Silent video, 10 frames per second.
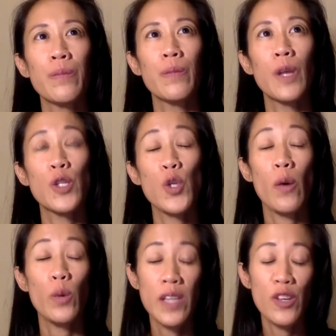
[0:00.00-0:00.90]
so I
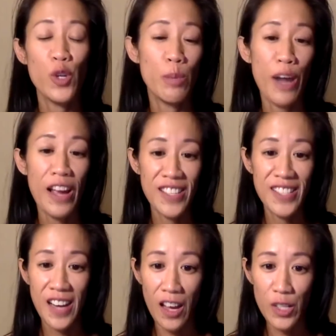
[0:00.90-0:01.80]
will tell you the practice
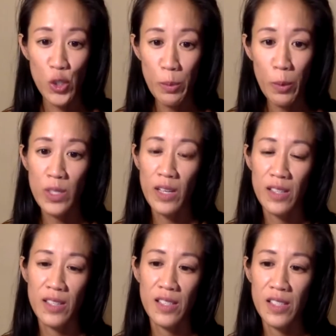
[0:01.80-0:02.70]
that I do most
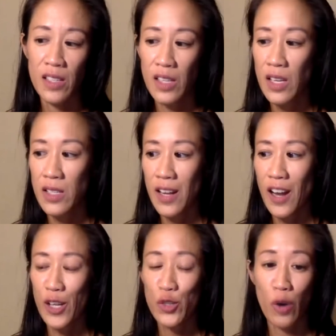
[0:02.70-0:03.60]
consistently is that
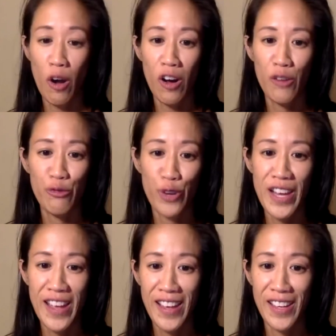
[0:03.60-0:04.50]
I draw
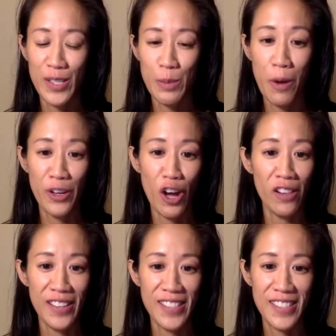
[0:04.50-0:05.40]
freehand
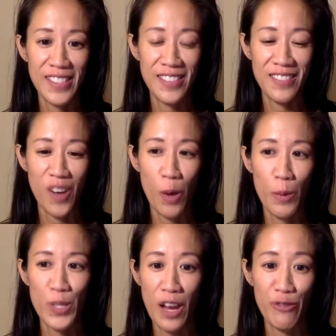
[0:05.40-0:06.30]
mandalas
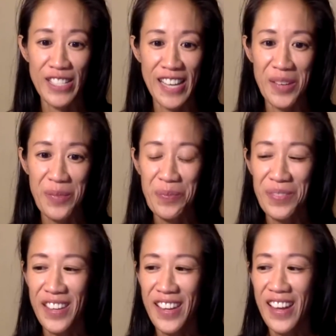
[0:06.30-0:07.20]
almost every day.
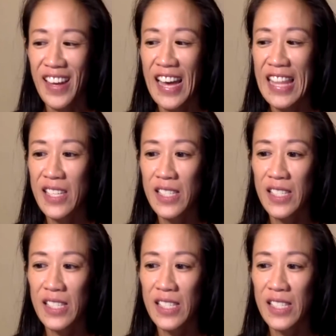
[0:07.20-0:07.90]
And this